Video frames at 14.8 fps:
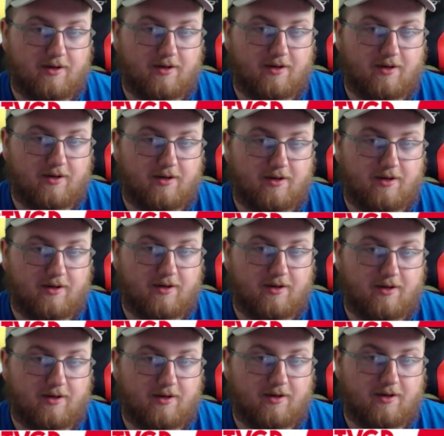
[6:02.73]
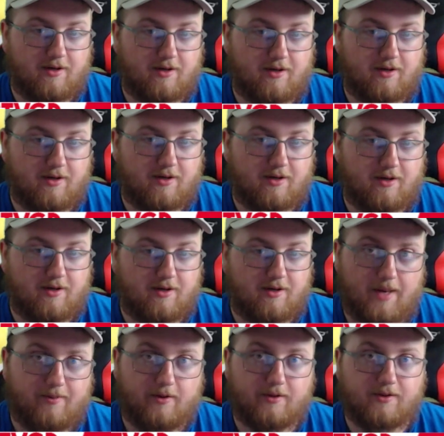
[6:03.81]
like I'm being utilized to my
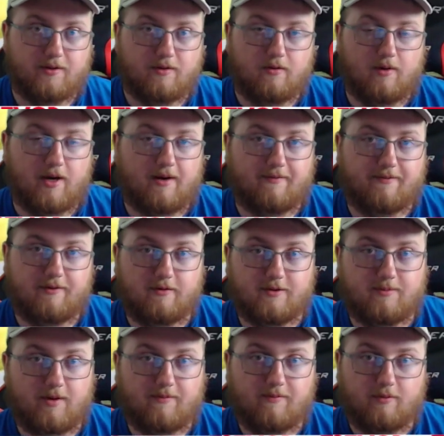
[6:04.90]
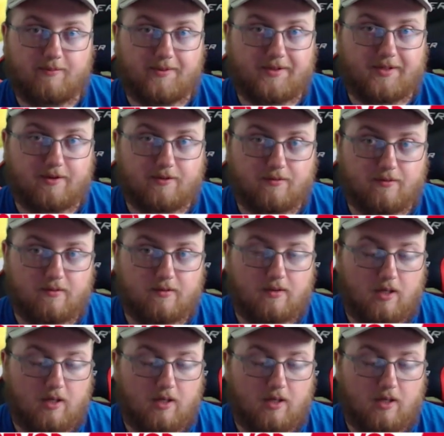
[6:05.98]
personal, what I feel is my full potential.